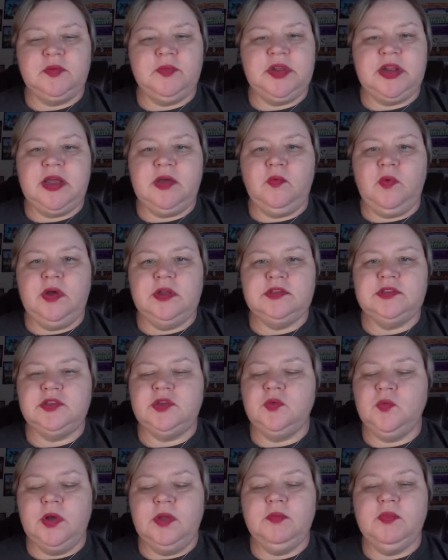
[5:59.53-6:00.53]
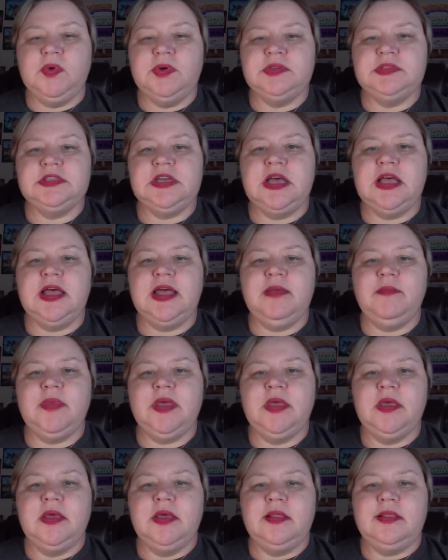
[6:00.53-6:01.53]
but I want to one more time
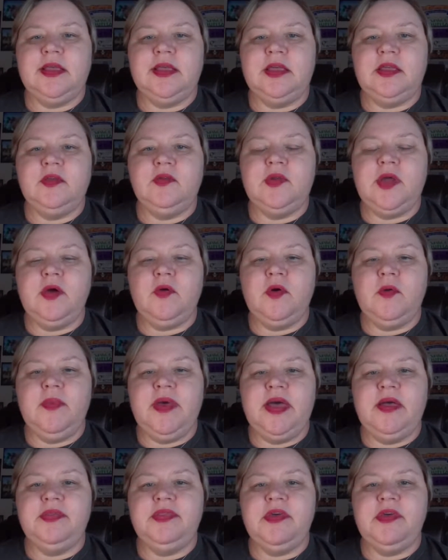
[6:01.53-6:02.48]
let you know about